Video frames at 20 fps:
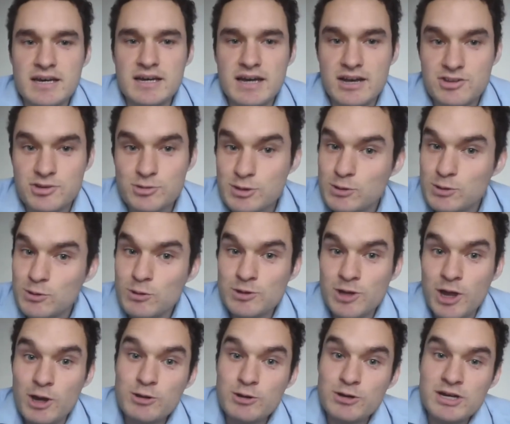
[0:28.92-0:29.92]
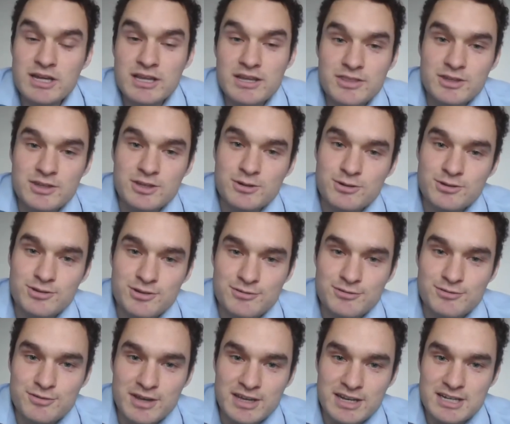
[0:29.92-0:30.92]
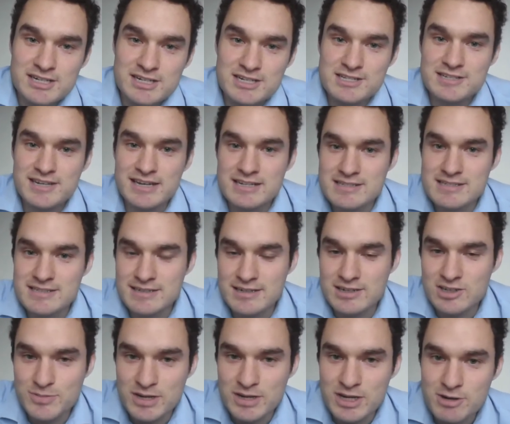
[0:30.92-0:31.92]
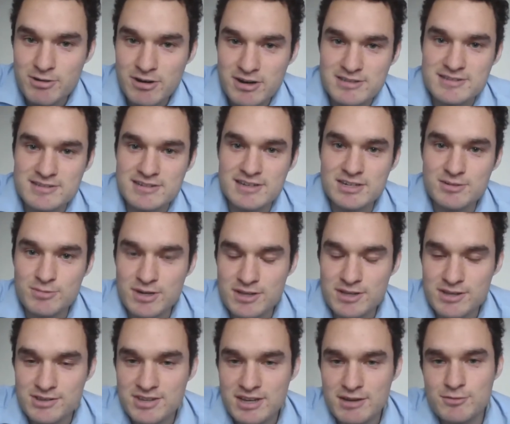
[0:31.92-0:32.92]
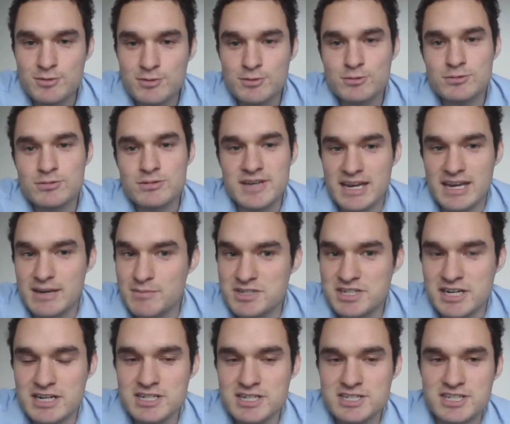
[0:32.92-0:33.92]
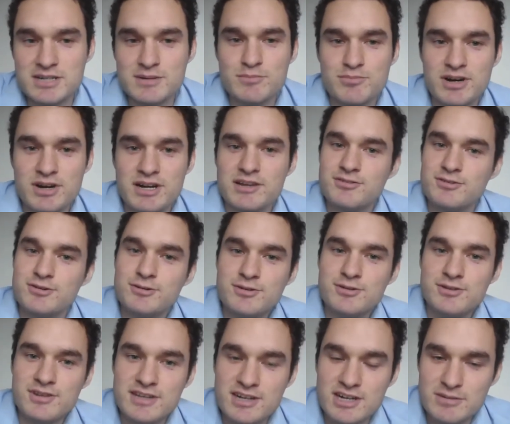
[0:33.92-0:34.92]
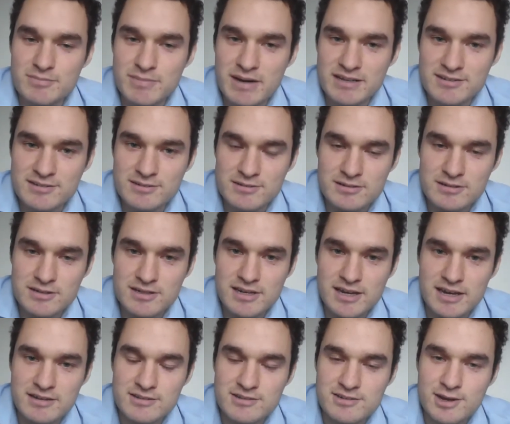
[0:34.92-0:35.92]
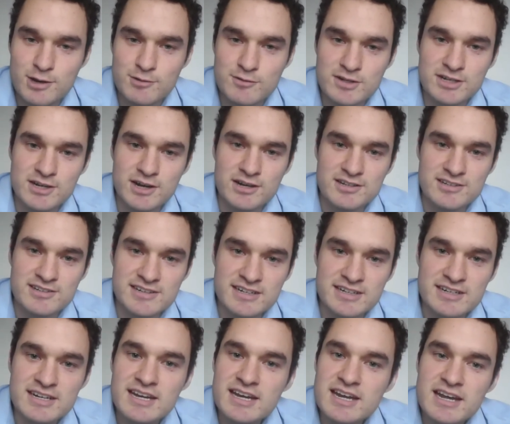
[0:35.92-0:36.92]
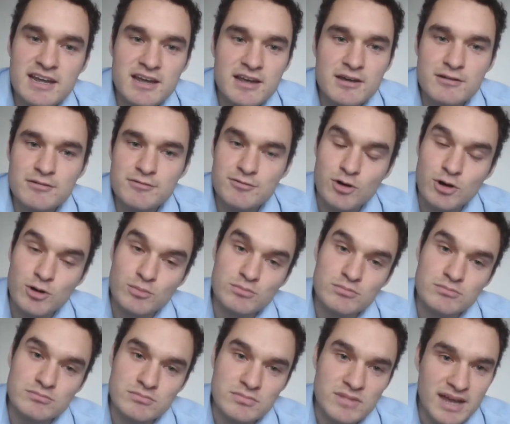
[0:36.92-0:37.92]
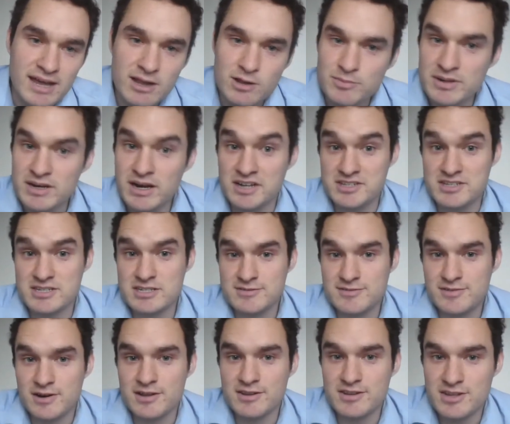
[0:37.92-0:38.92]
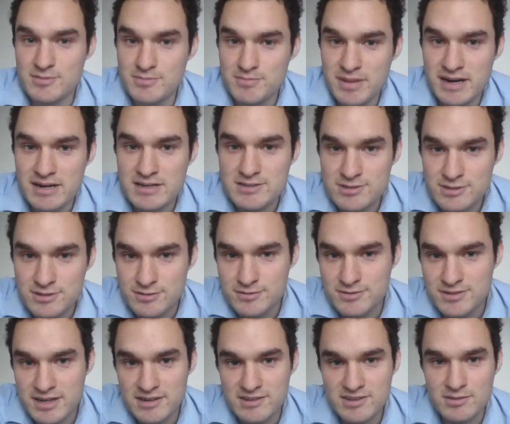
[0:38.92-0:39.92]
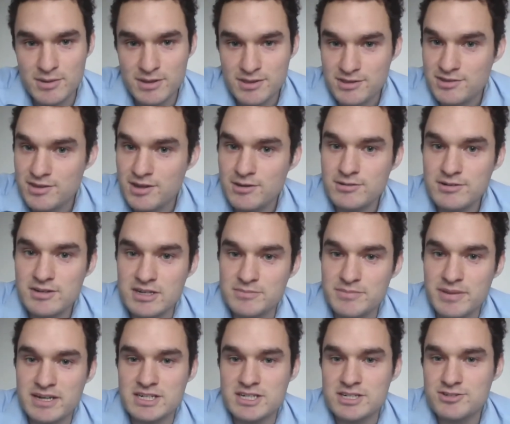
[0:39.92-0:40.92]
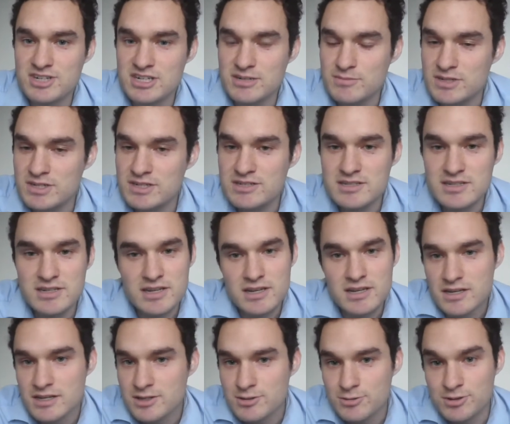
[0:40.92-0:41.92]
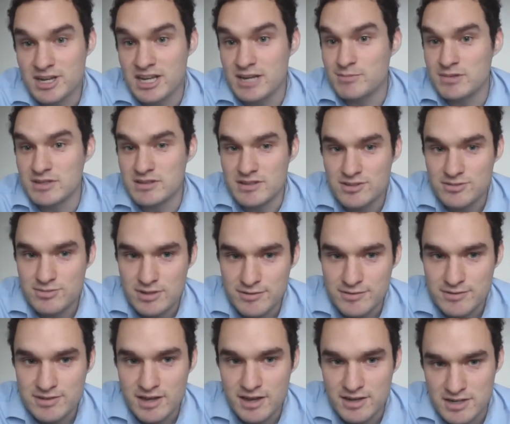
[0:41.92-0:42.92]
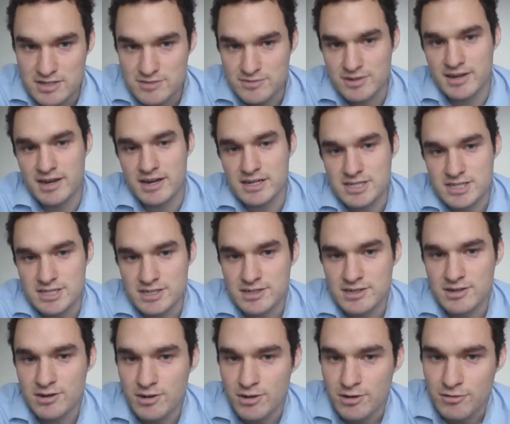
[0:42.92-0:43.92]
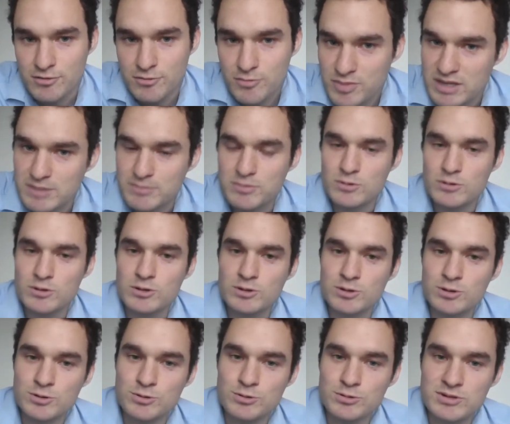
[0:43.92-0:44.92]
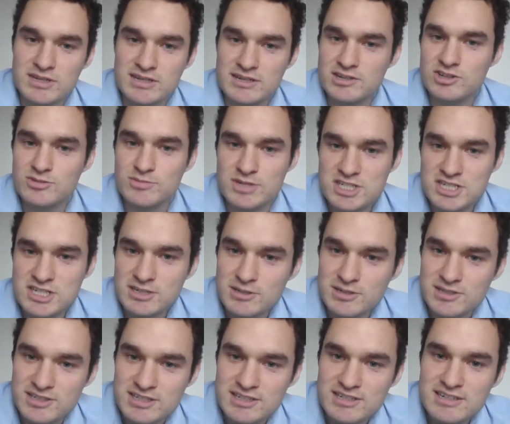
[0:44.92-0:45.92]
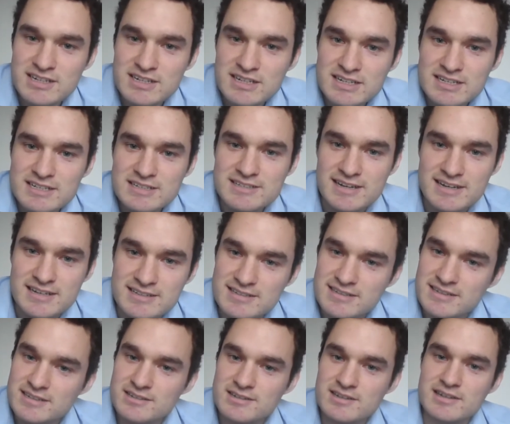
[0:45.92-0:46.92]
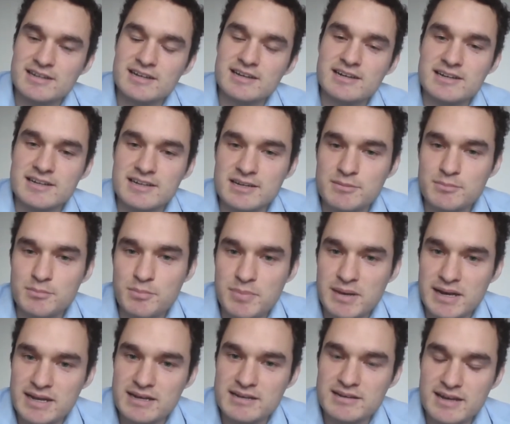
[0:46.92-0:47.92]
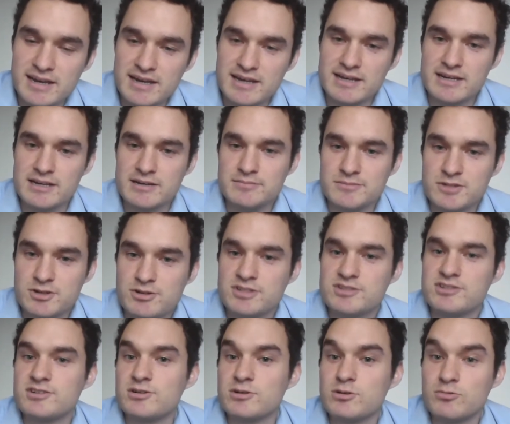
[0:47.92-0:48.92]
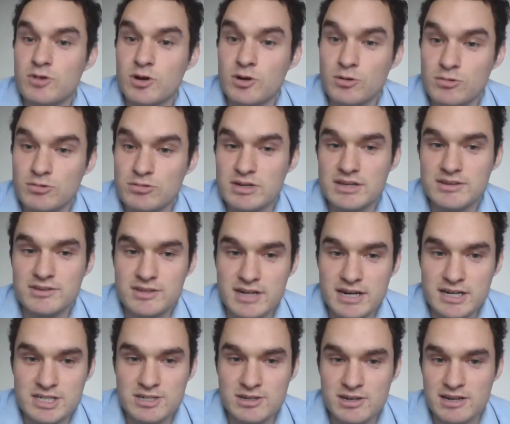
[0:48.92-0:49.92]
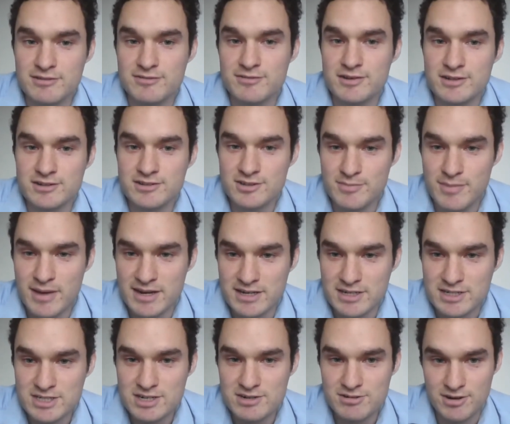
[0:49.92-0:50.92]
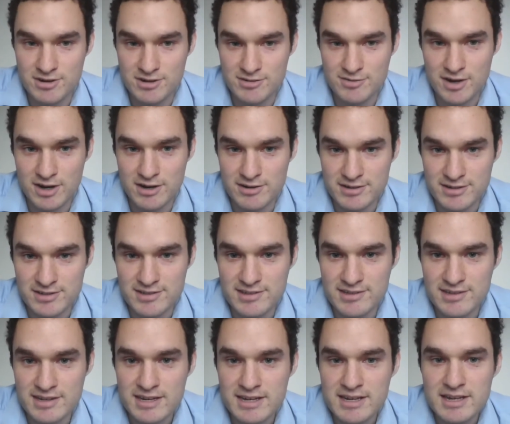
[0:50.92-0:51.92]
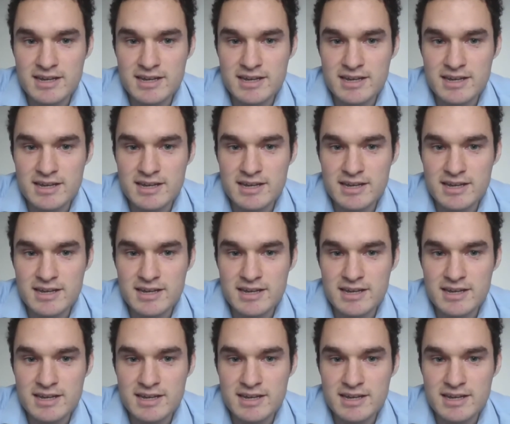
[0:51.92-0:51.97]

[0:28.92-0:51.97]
As you will all know, the use of NHS data has been credited with several game-changing breakthroughs in our battle against COVID-19, from helping identify the impact of dexamethasone in patient treatment to enabling the swift identification of people who needed to be shielded. Data has clearly played a critical role in the national effort to manage coronavirus.